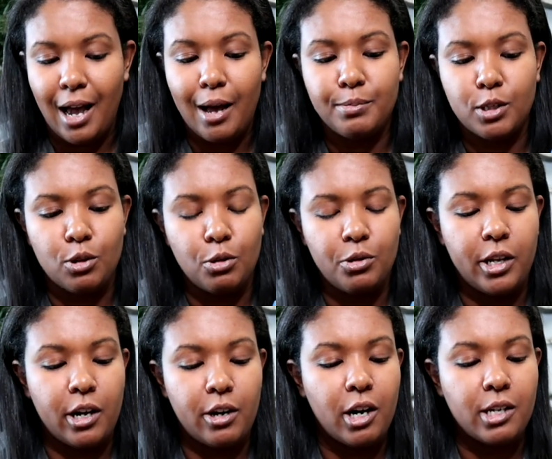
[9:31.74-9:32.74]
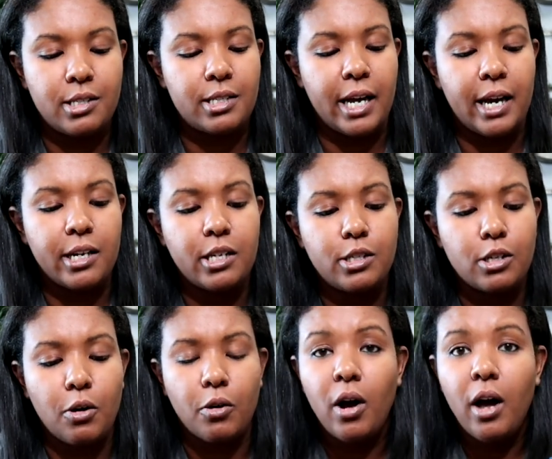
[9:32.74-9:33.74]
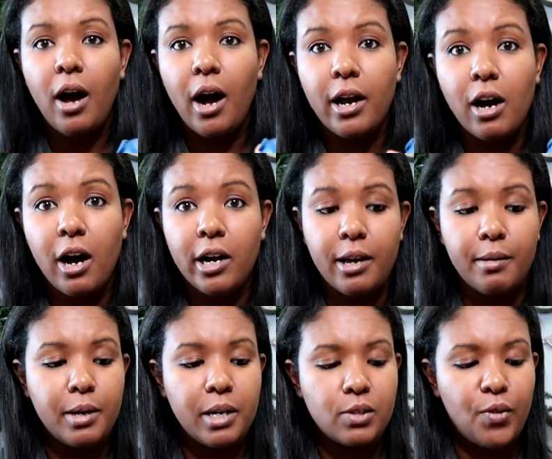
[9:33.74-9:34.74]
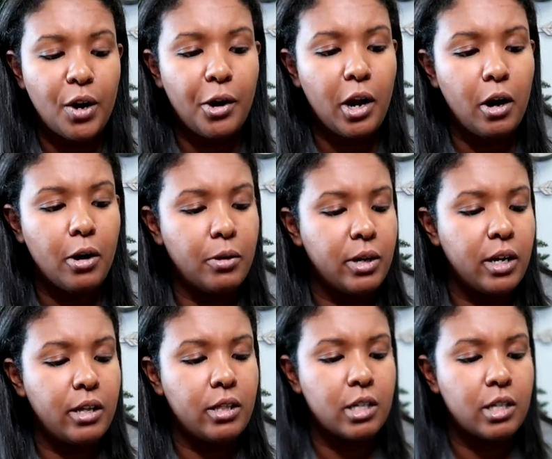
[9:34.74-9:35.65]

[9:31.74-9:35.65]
absolutely cannot stand. So I got him his very own.